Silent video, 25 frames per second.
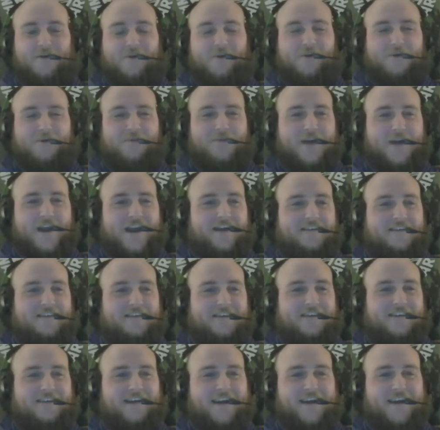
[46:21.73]
quarterback
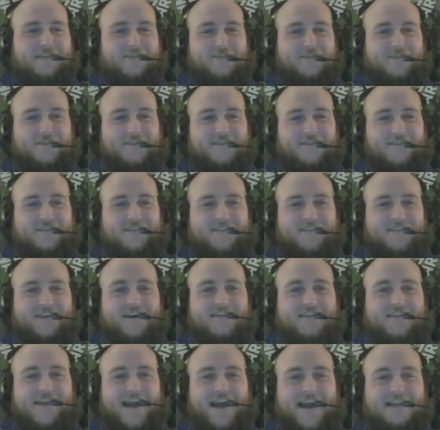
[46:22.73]
that could actually,
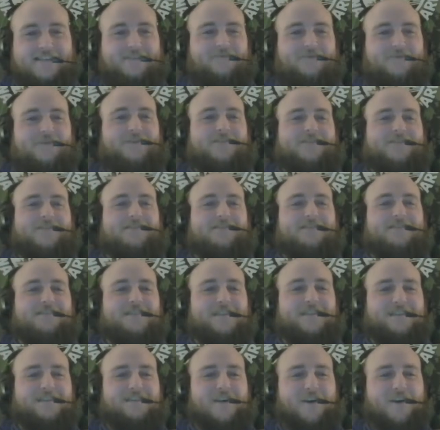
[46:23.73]
that's what
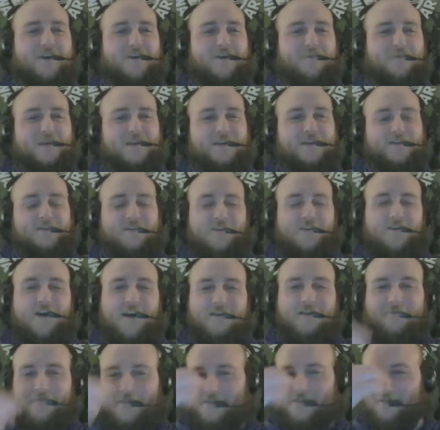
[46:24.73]
the heartbeat of their
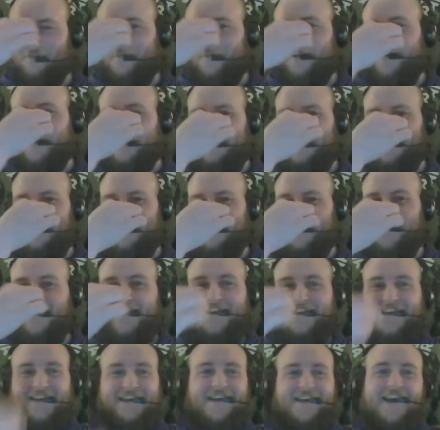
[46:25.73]
offense was. And
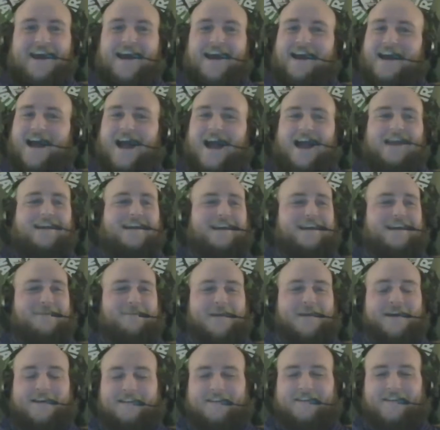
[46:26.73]

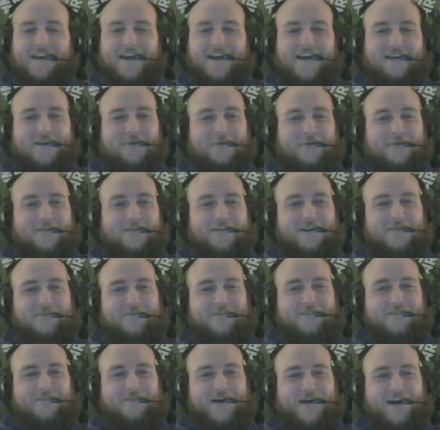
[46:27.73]
I'm not going to lie, no one
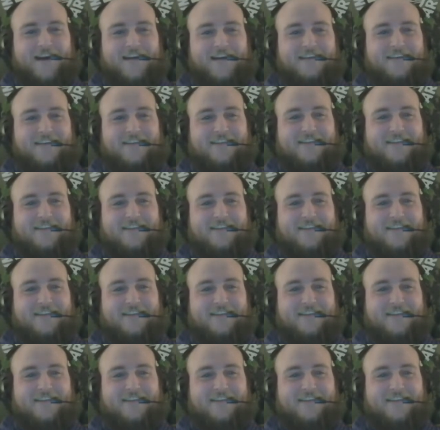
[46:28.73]
comes to mind